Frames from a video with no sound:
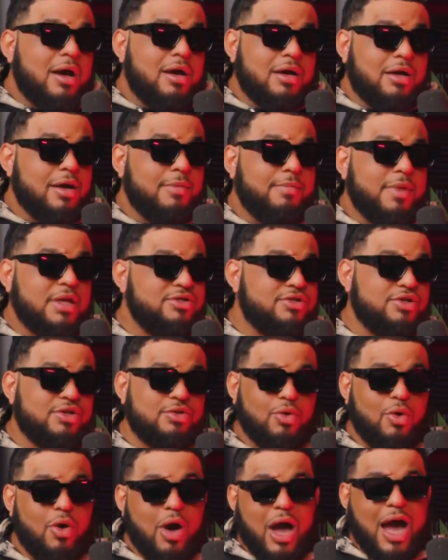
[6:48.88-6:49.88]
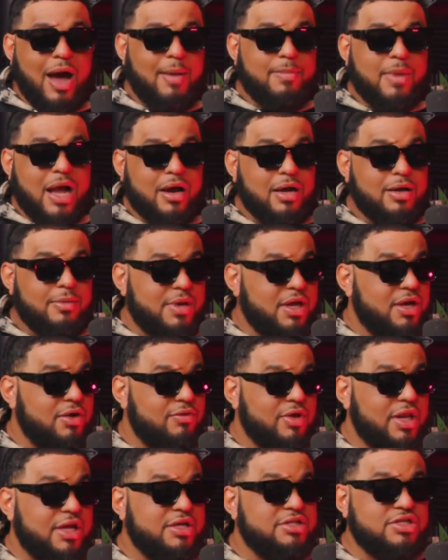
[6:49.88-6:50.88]
going to commit to you or how I'm not going to be in a
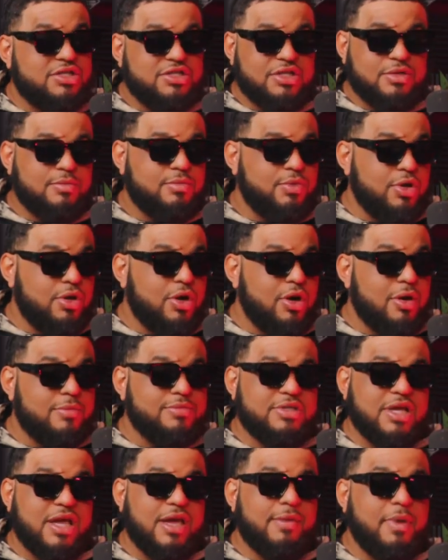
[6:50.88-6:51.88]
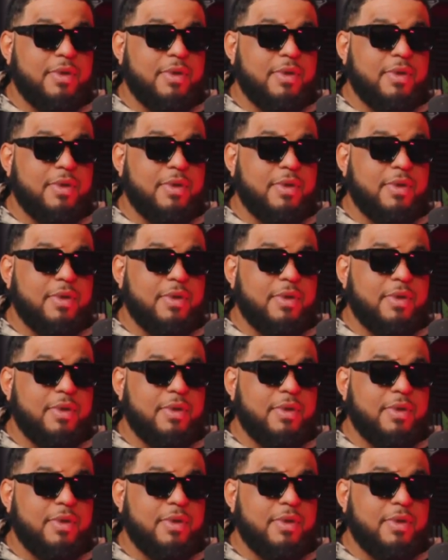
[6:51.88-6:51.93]
relationship. You know what I'm saying?